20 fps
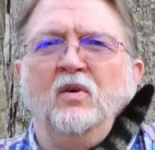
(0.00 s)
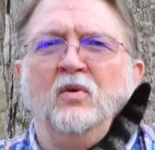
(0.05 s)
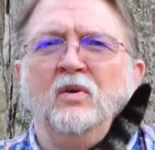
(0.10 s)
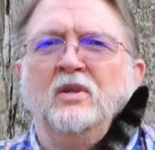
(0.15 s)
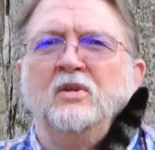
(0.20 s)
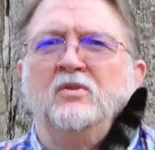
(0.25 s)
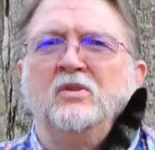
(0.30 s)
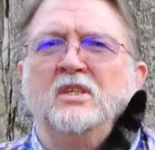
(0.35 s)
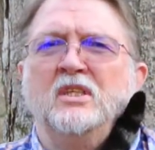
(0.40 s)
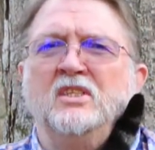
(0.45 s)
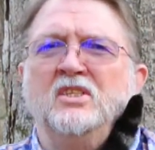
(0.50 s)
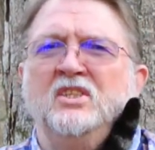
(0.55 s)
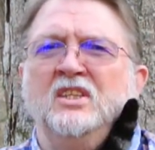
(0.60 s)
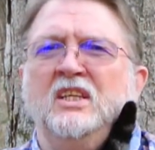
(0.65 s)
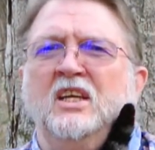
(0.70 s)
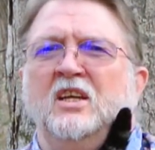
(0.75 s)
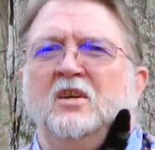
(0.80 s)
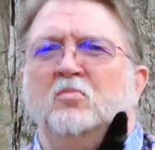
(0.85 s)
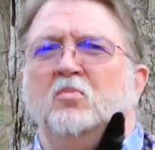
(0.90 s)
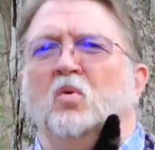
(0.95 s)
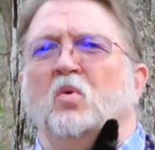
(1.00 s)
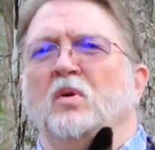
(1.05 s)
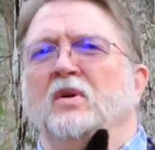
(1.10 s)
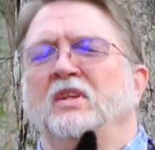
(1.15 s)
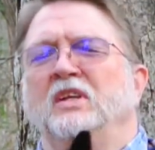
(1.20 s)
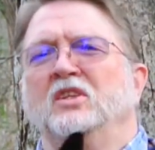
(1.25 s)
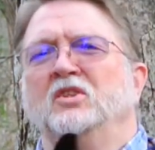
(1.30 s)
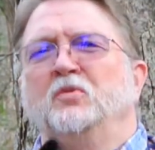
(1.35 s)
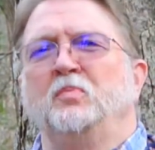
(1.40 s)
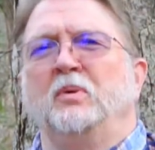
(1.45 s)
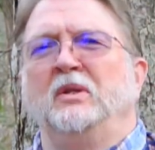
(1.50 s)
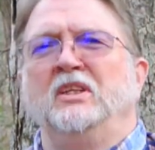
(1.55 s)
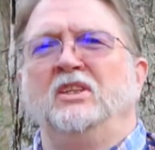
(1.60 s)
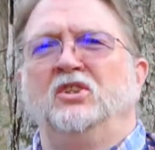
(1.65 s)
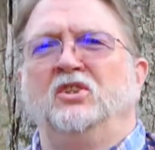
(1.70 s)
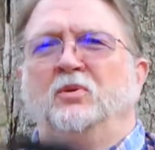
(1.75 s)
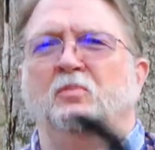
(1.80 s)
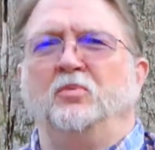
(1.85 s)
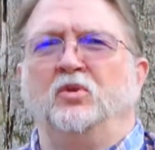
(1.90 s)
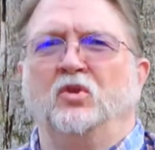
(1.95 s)
you're interested in seeing more of this, please
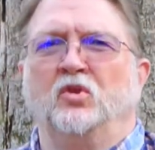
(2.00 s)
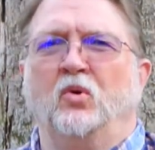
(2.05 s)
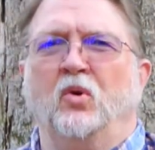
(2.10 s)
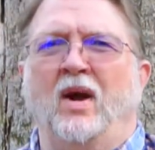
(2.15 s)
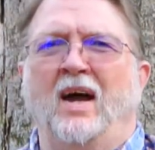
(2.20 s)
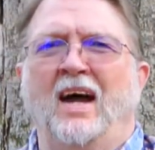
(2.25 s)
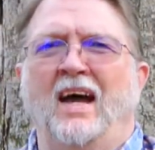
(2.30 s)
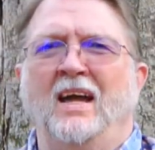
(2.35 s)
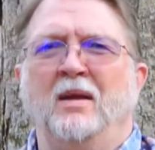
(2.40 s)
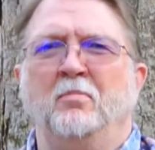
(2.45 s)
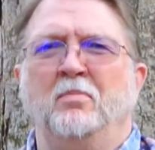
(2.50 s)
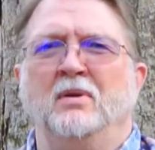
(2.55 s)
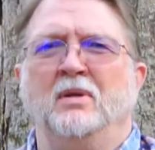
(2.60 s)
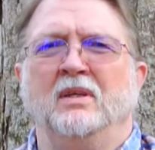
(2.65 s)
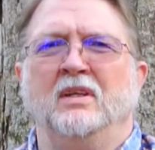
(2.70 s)
subscribe.